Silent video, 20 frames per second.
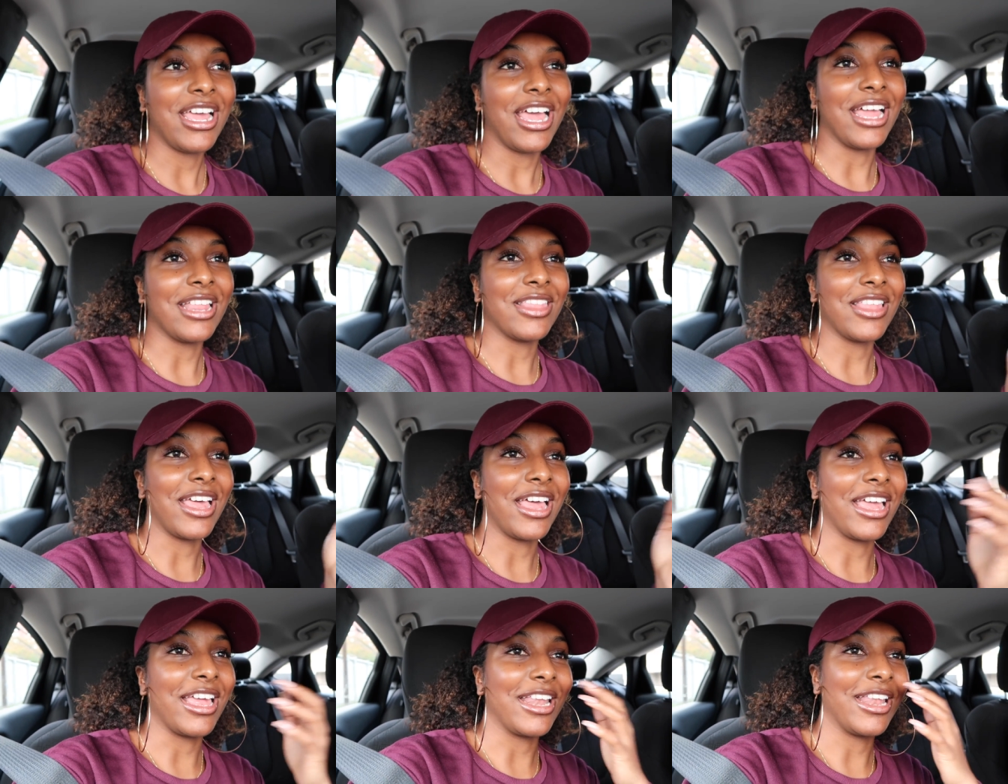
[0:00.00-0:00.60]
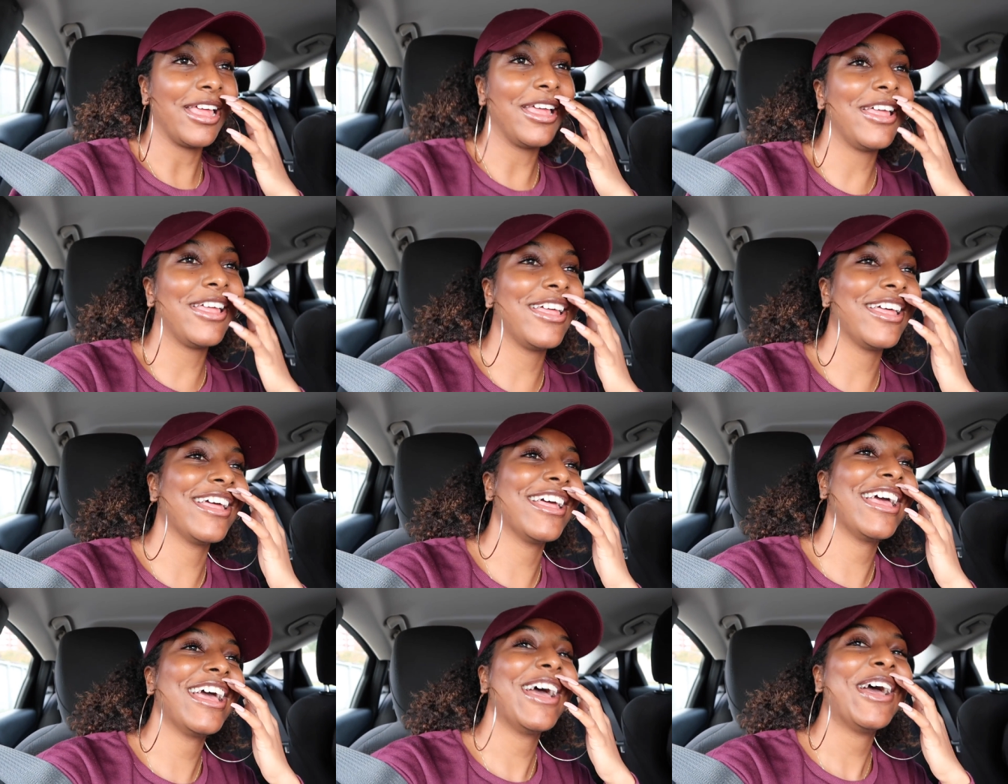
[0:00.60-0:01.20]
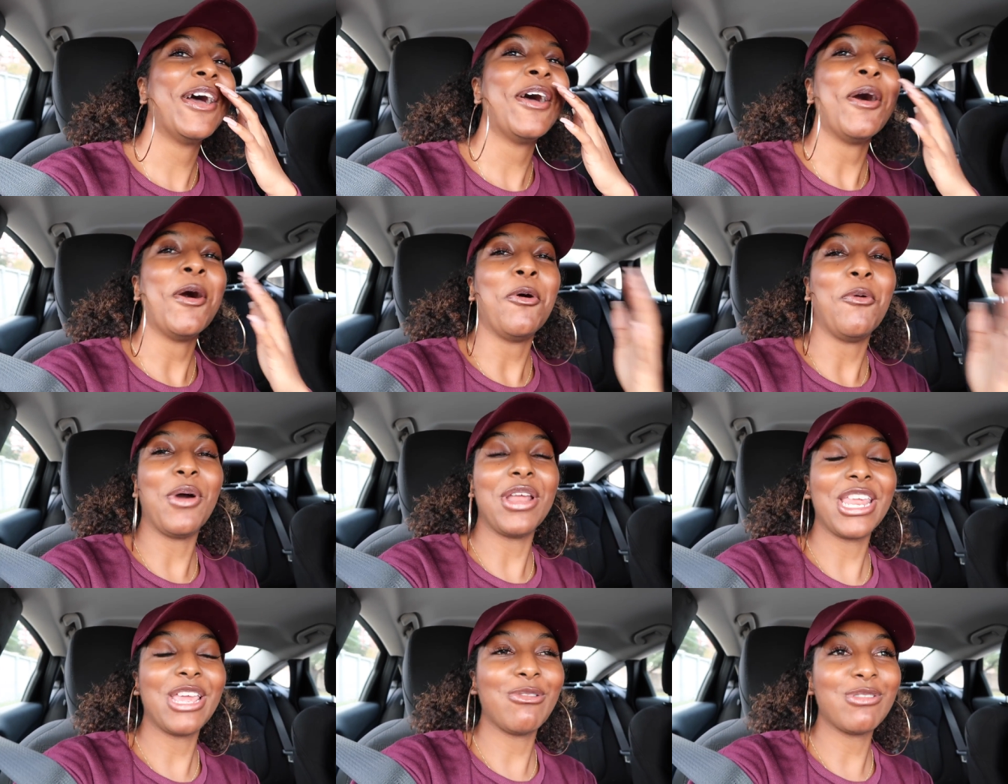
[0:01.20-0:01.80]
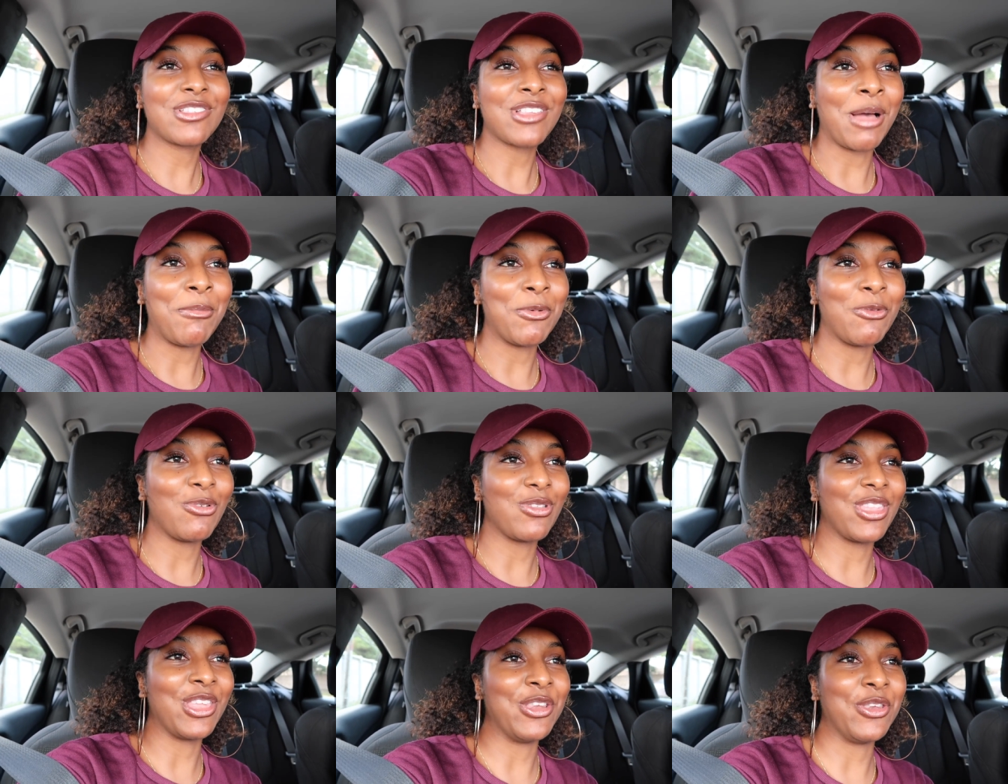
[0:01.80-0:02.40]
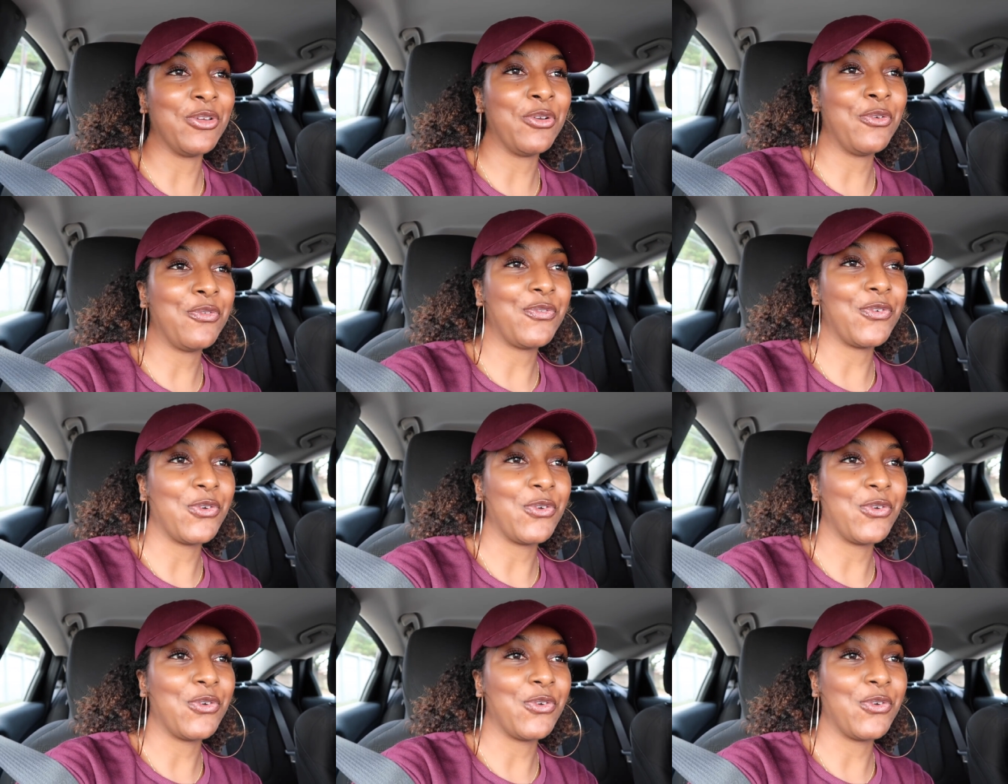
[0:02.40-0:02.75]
And then when he was coming with the new